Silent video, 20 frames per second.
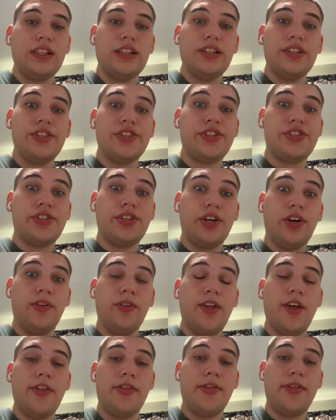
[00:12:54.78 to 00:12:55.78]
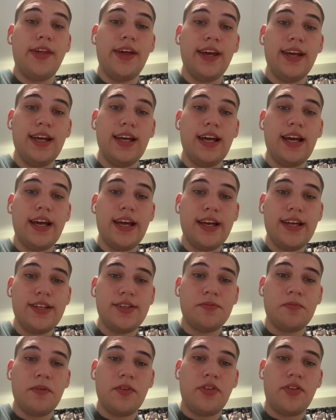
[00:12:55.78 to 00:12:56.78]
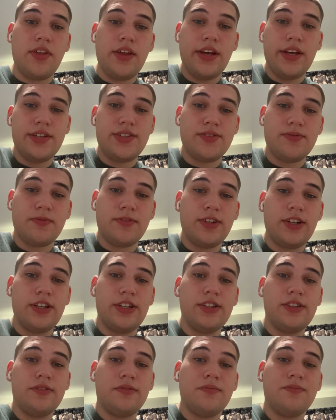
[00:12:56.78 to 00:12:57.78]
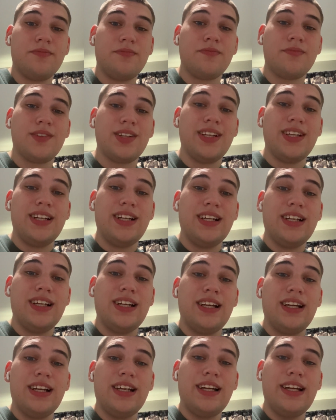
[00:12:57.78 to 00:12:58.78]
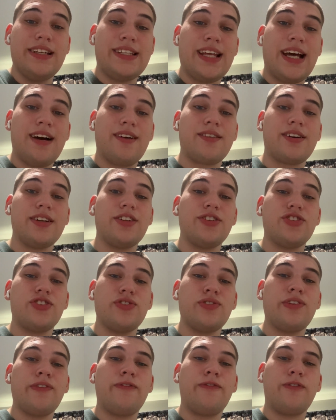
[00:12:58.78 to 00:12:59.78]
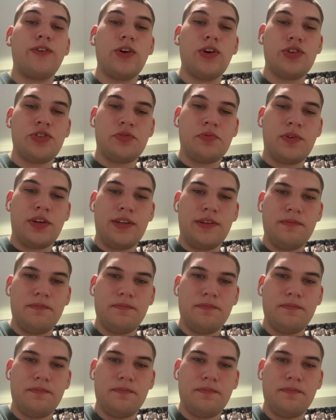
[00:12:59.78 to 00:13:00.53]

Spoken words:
so the thing is with this one is that I'm going to do the first one.